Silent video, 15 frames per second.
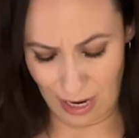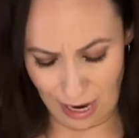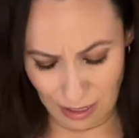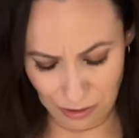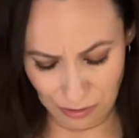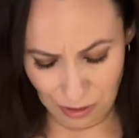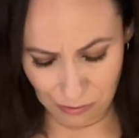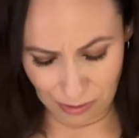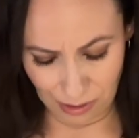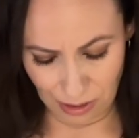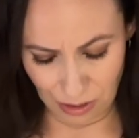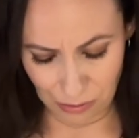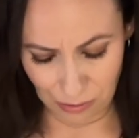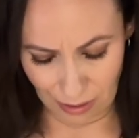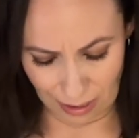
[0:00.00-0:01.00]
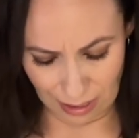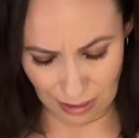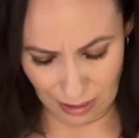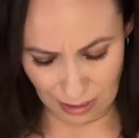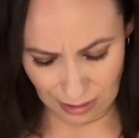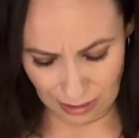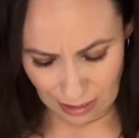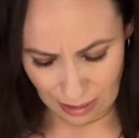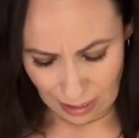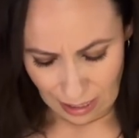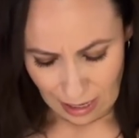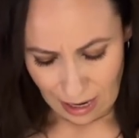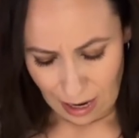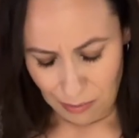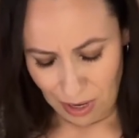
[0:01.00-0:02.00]
actually really do like it.
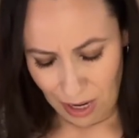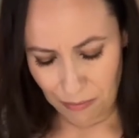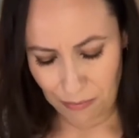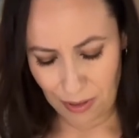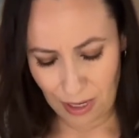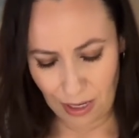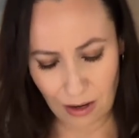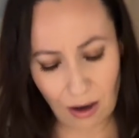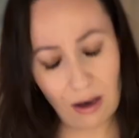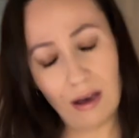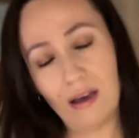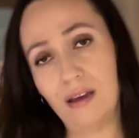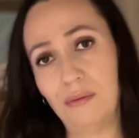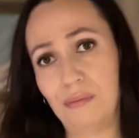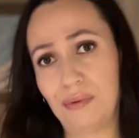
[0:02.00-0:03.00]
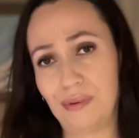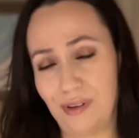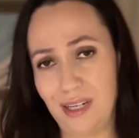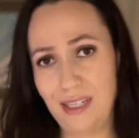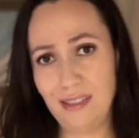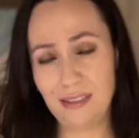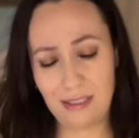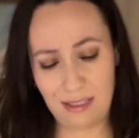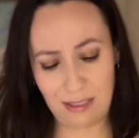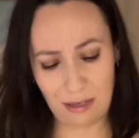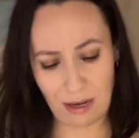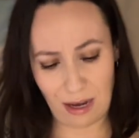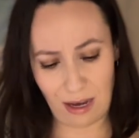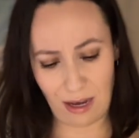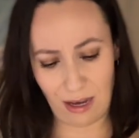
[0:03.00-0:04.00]
I'm not big on prints,
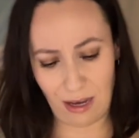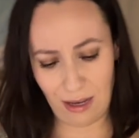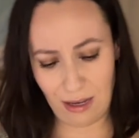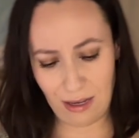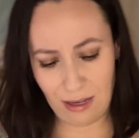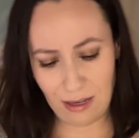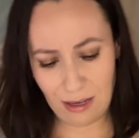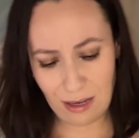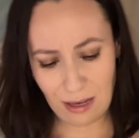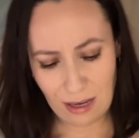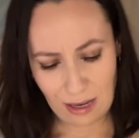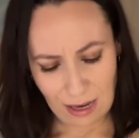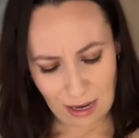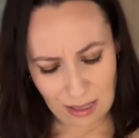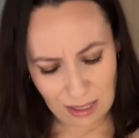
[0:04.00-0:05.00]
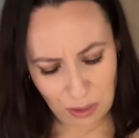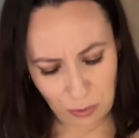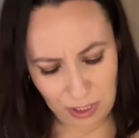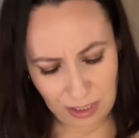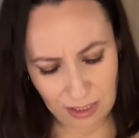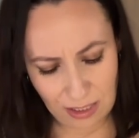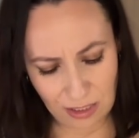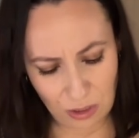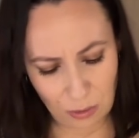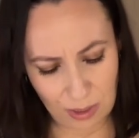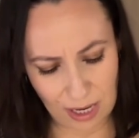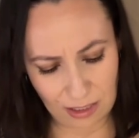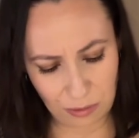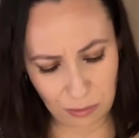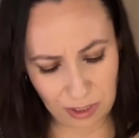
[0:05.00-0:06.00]
and this print's not too
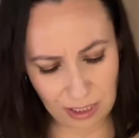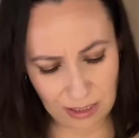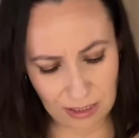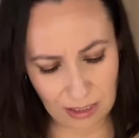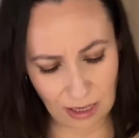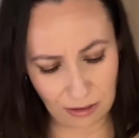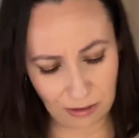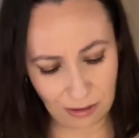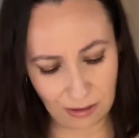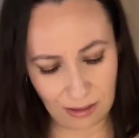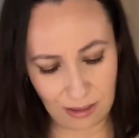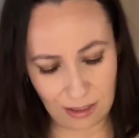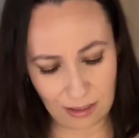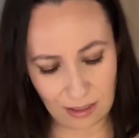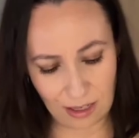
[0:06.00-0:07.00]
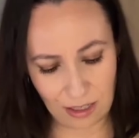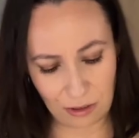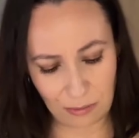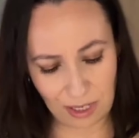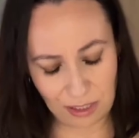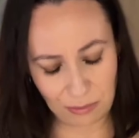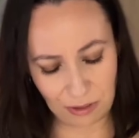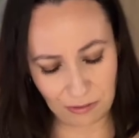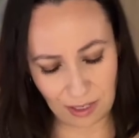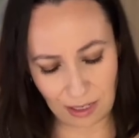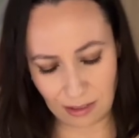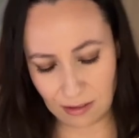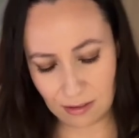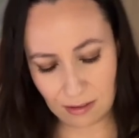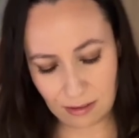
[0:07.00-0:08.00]
bad. It's pretty subtle. It does kind of remind me of
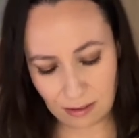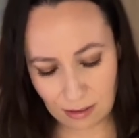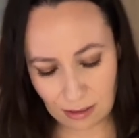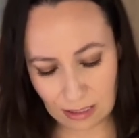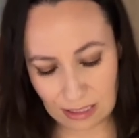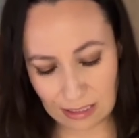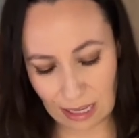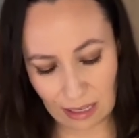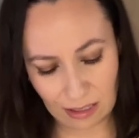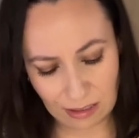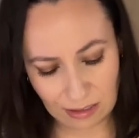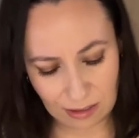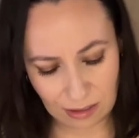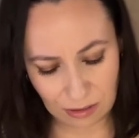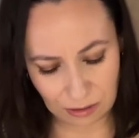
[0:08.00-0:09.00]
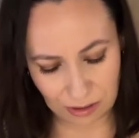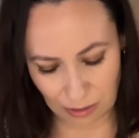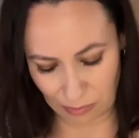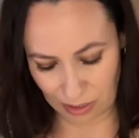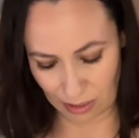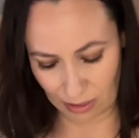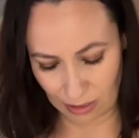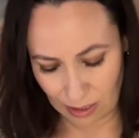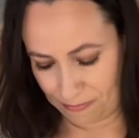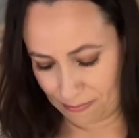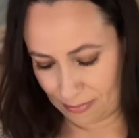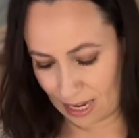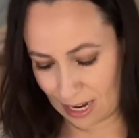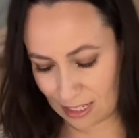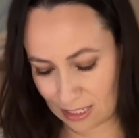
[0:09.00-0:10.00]
like cells or something,
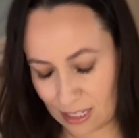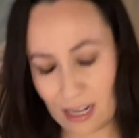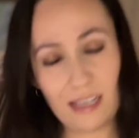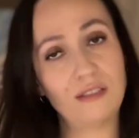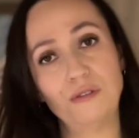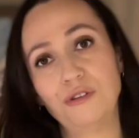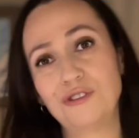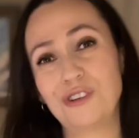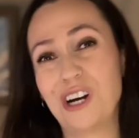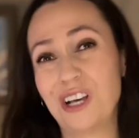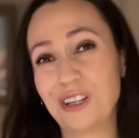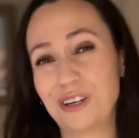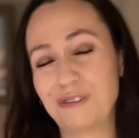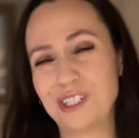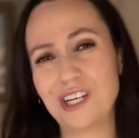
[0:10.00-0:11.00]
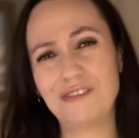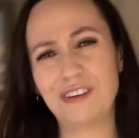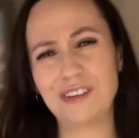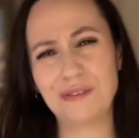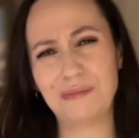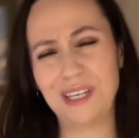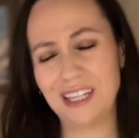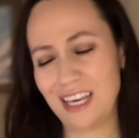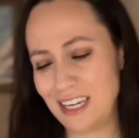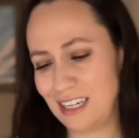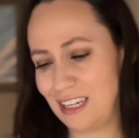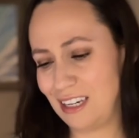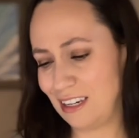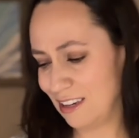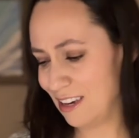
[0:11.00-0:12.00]
and it's a nice neutral color, which I've also been
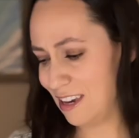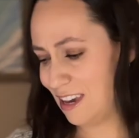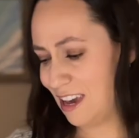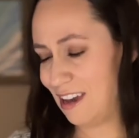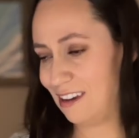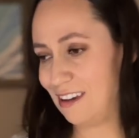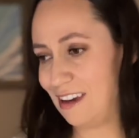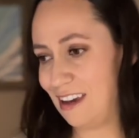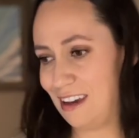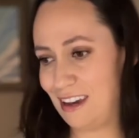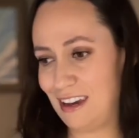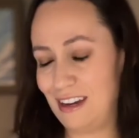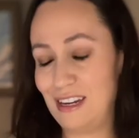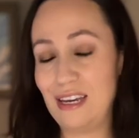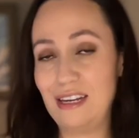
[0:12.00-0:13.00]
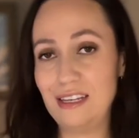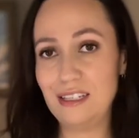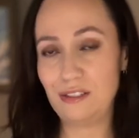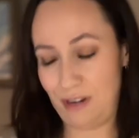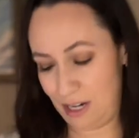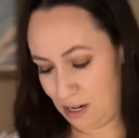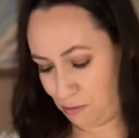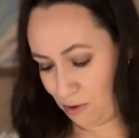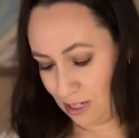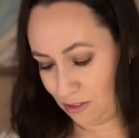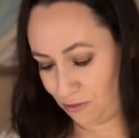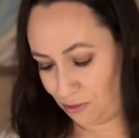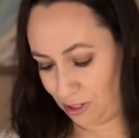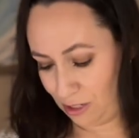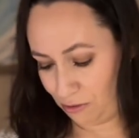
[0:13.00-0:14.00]
liking, and it is very
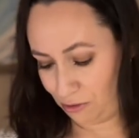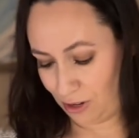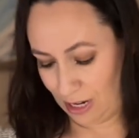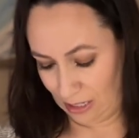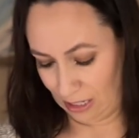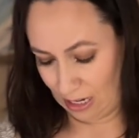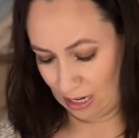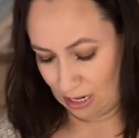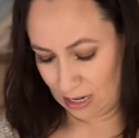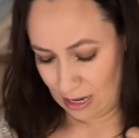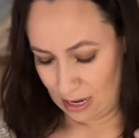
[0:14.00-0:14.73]
breastfeeding friendly.